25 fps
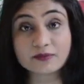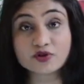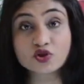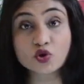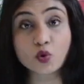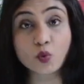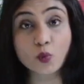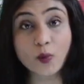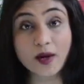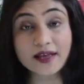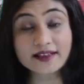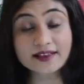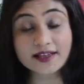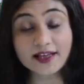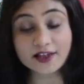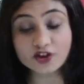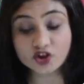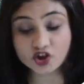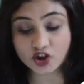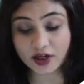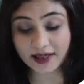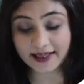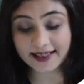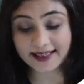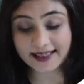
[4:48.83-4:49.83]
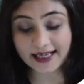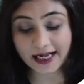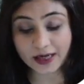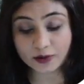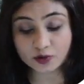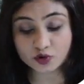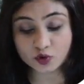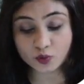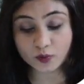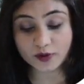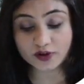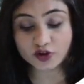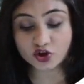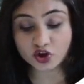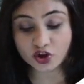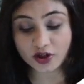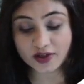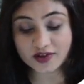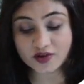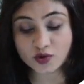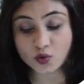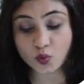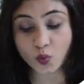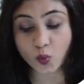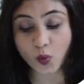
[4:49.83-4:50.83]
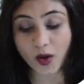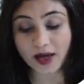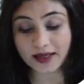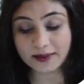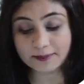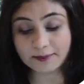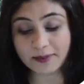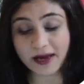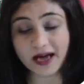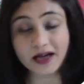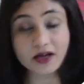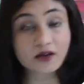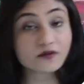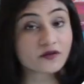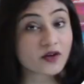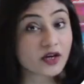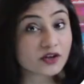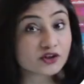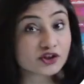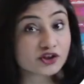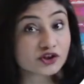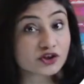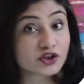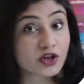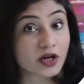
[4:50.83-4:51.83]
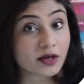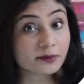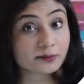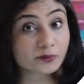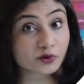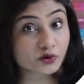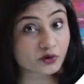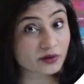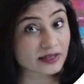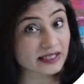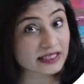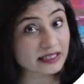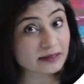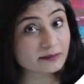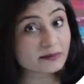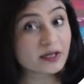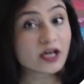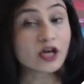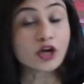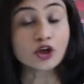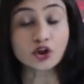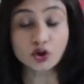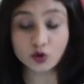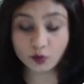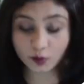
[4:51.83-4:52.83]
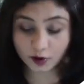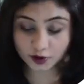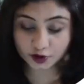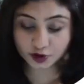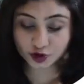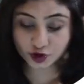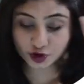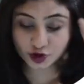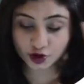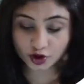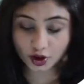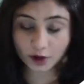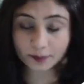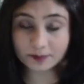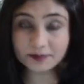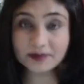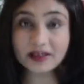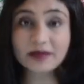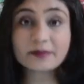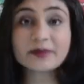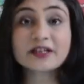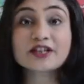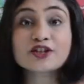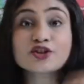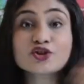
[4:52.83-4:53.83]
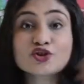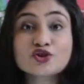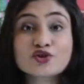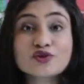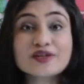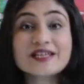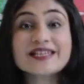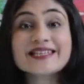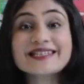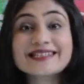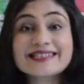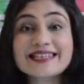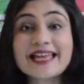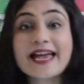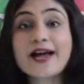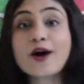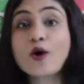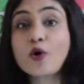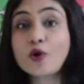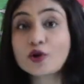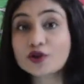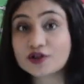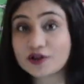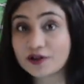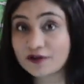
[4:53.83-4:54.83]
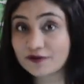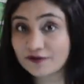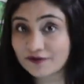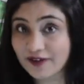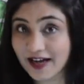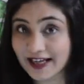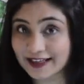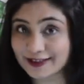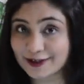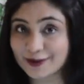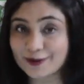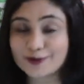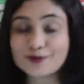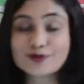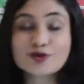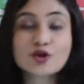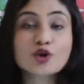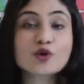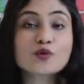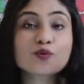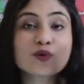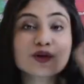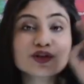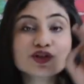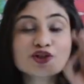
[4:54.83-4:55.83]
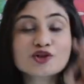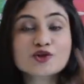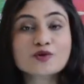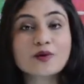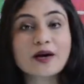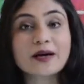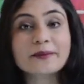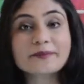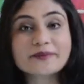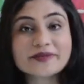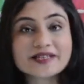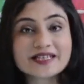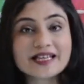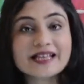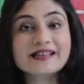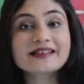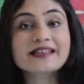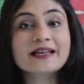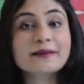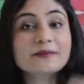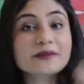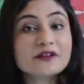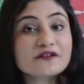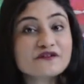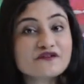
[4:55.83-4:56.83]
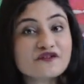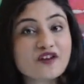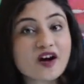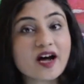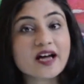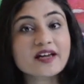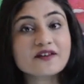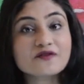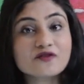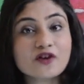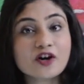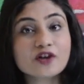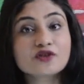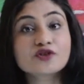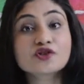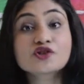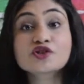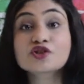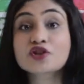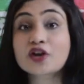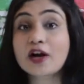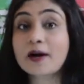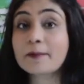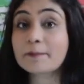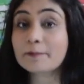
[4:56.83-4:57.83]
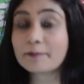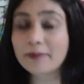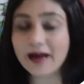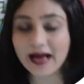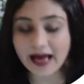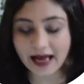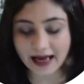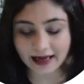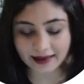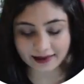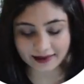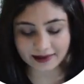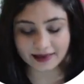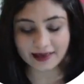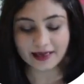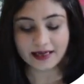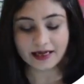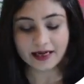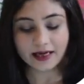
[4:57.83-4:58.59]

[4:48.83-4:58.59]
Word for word: So when they're checking out with just one pack of 100 gram cream, you want to stop them and increase their order value. So you want to upsell them the 500 gram pack.